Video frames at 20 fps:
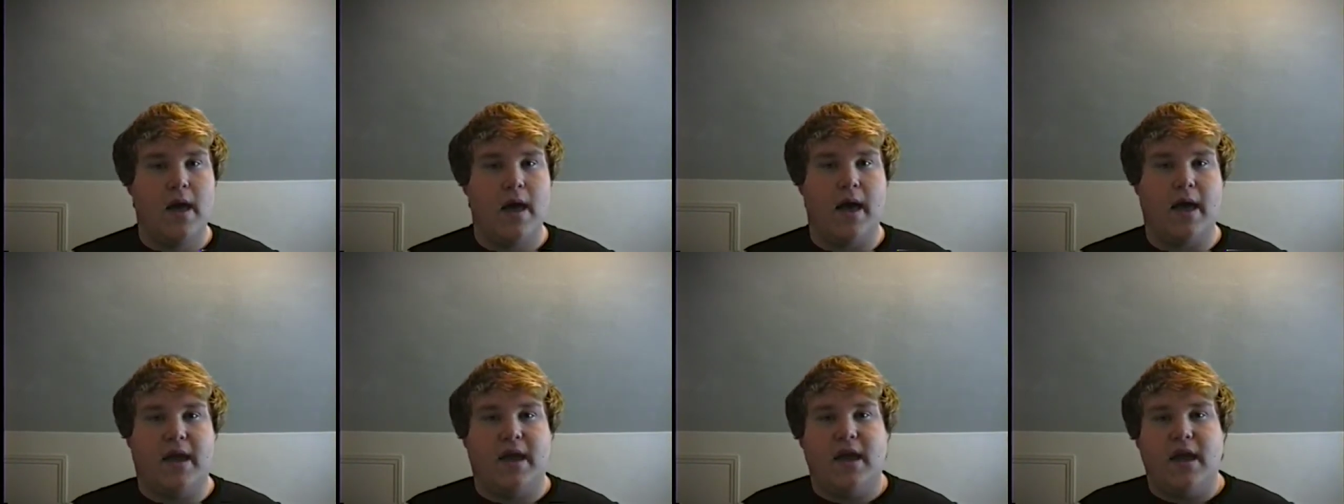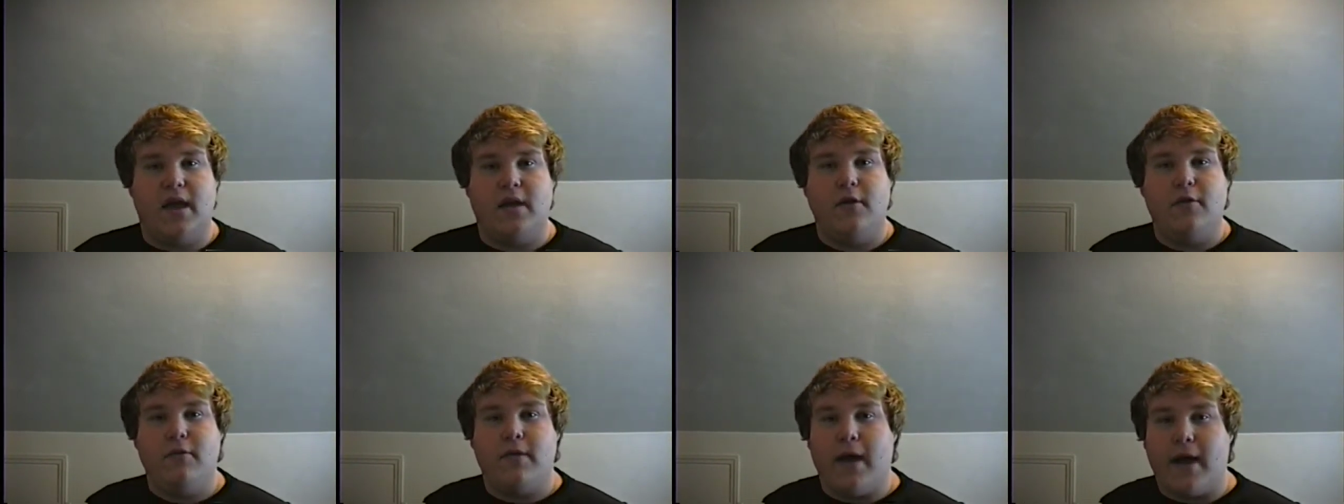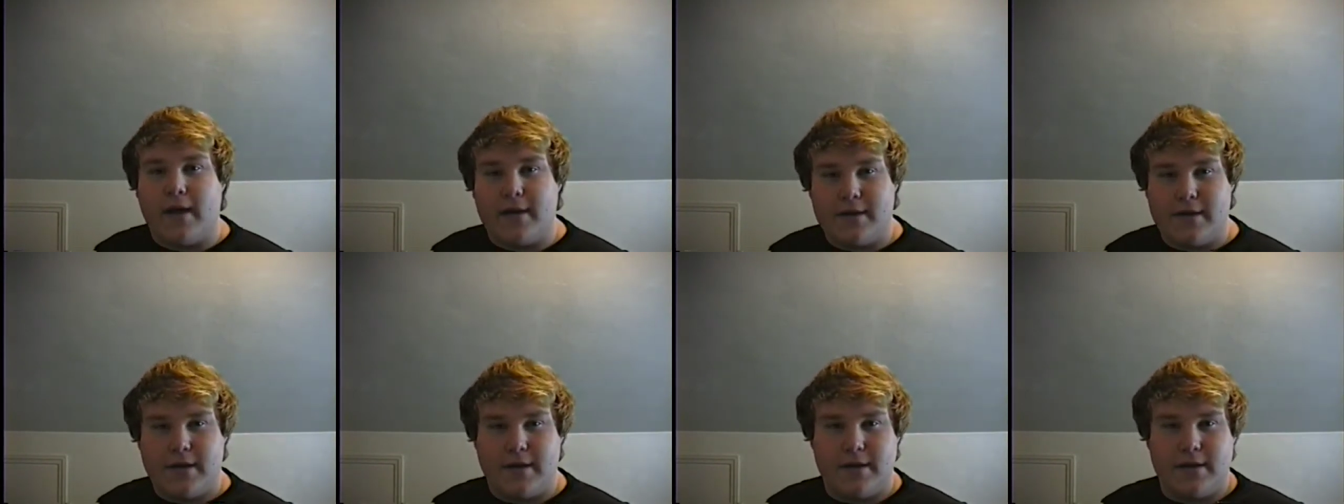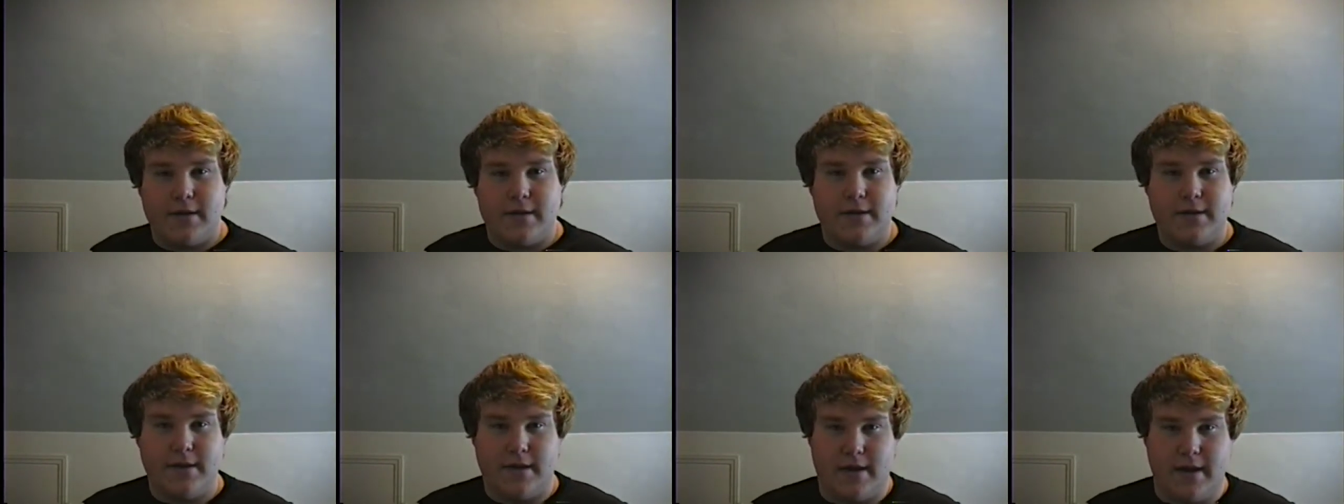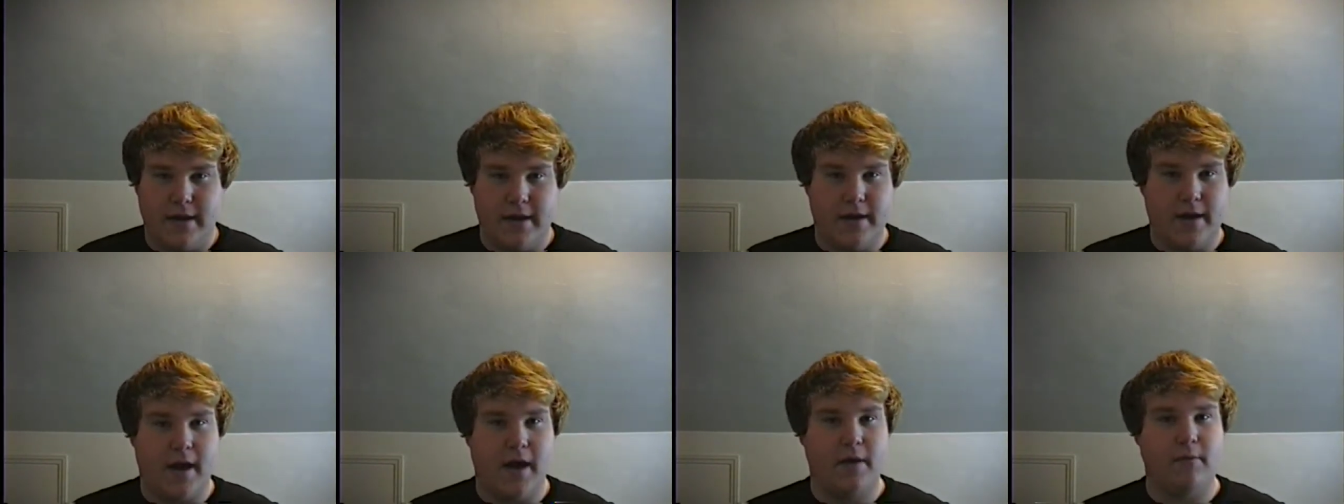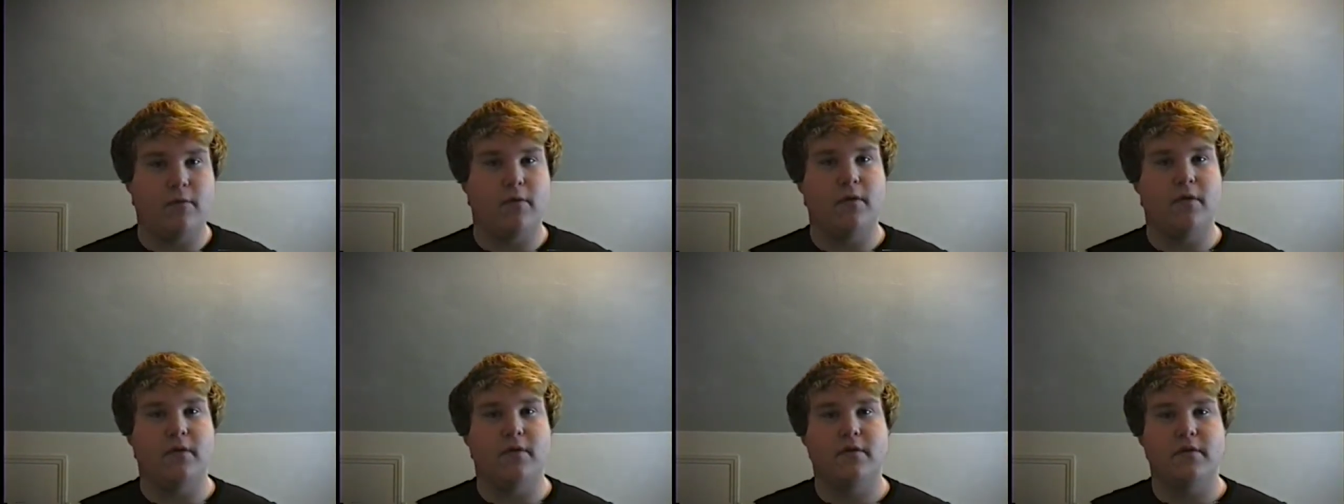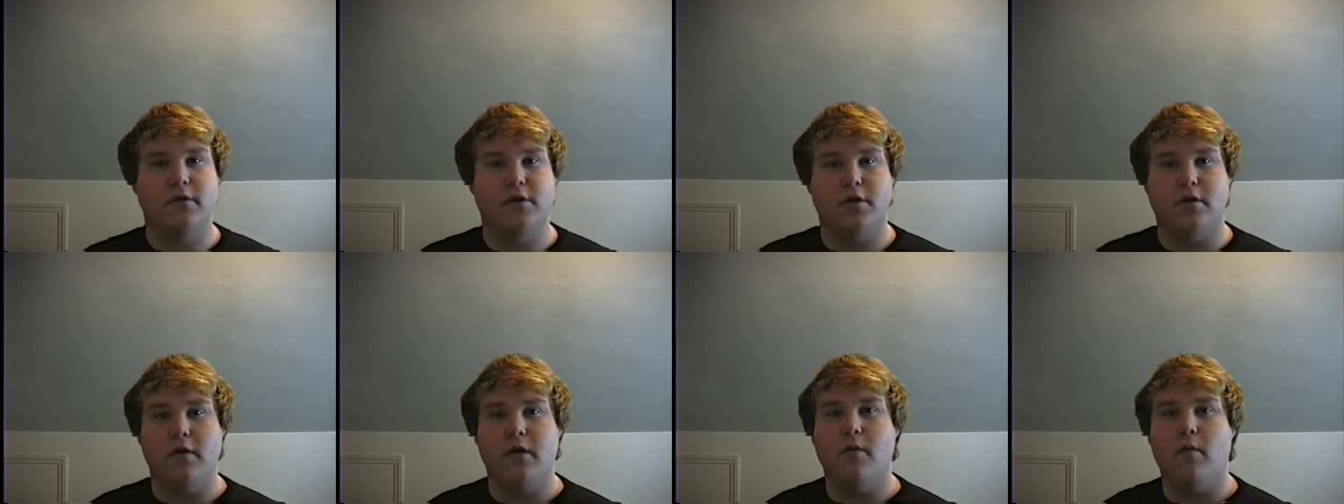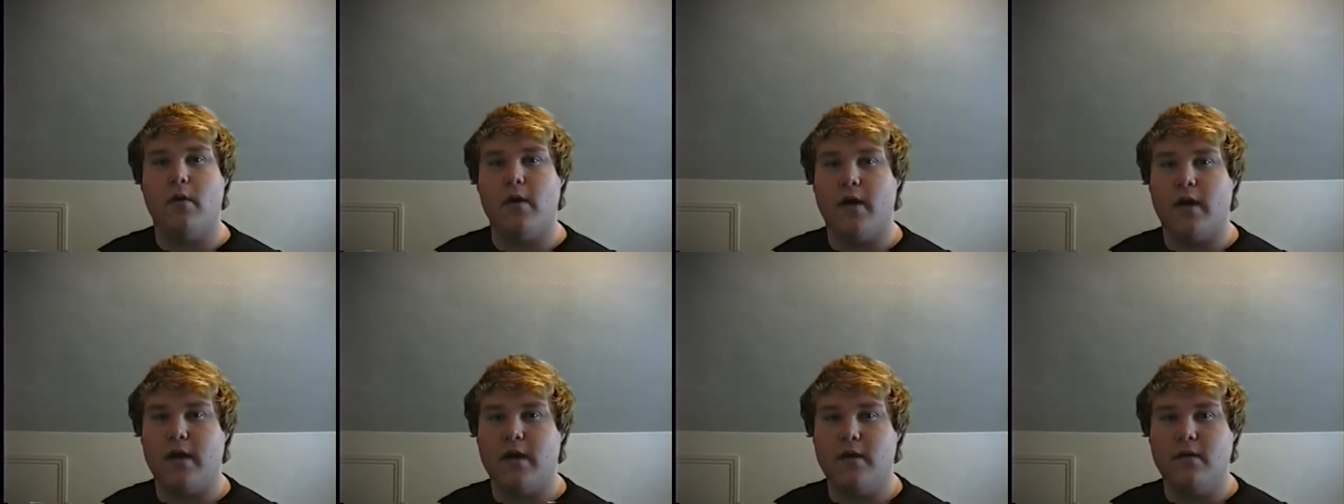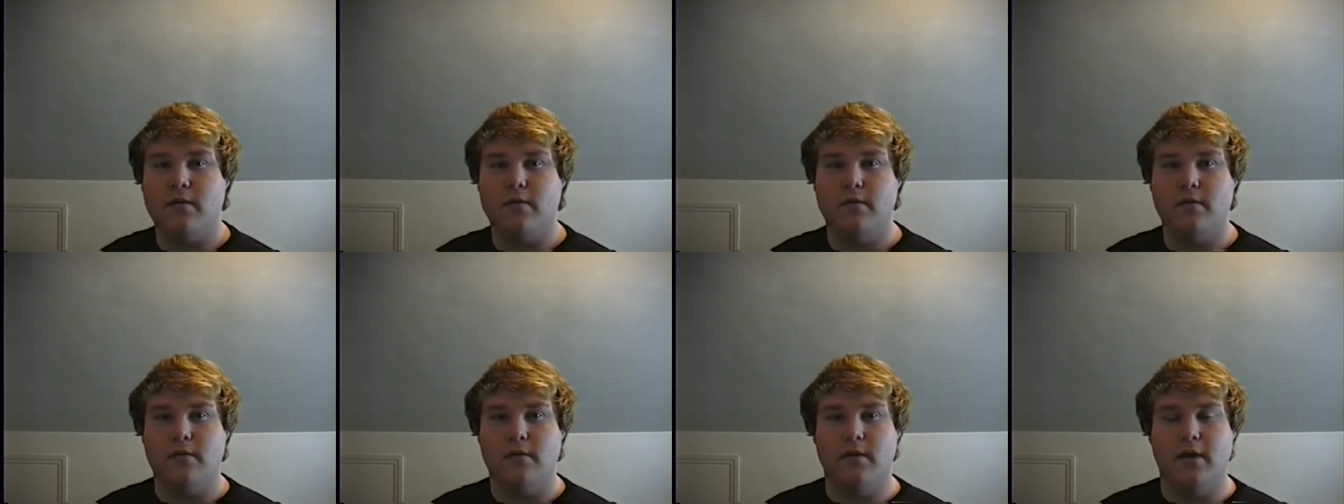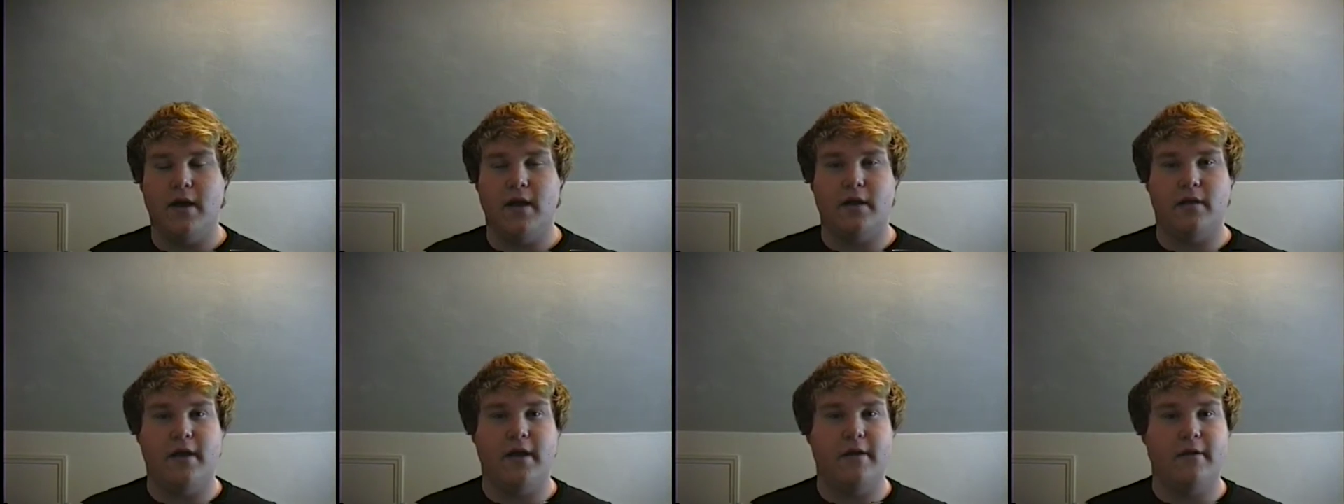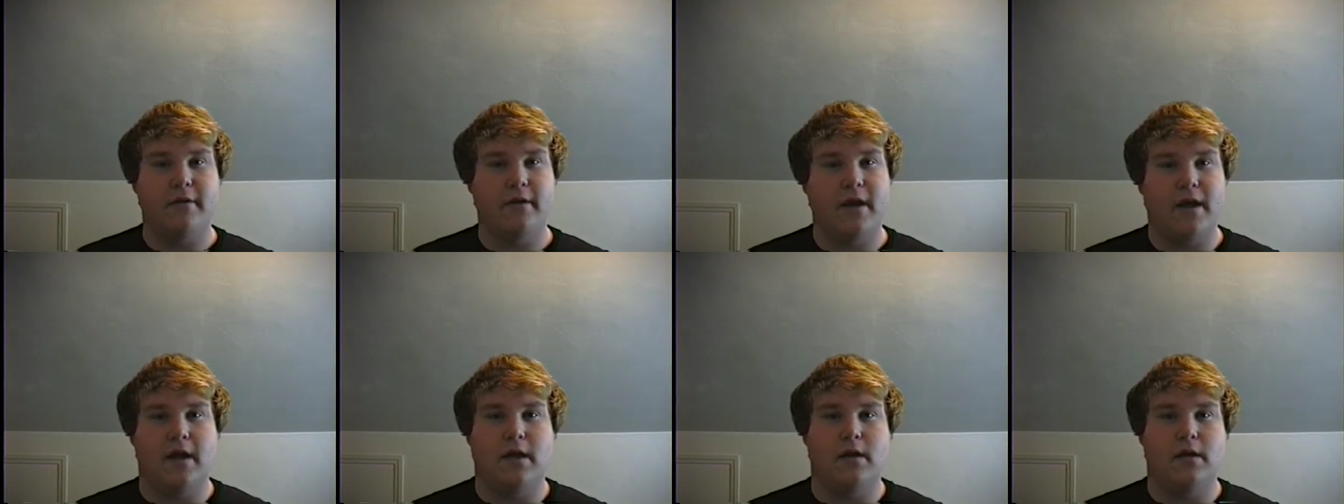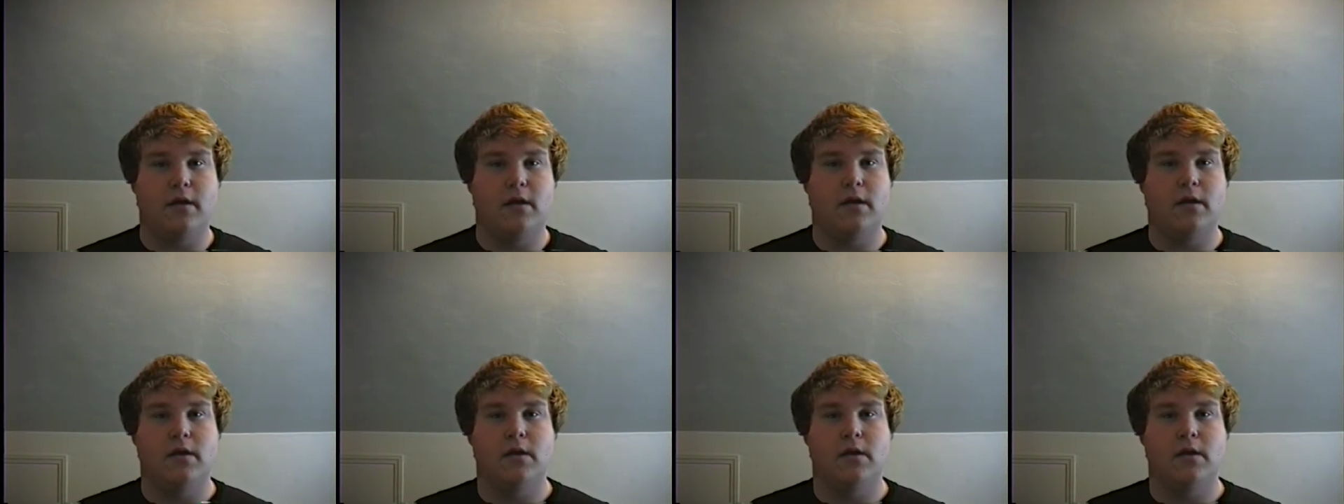I can't do that, and I will show you why at a later date.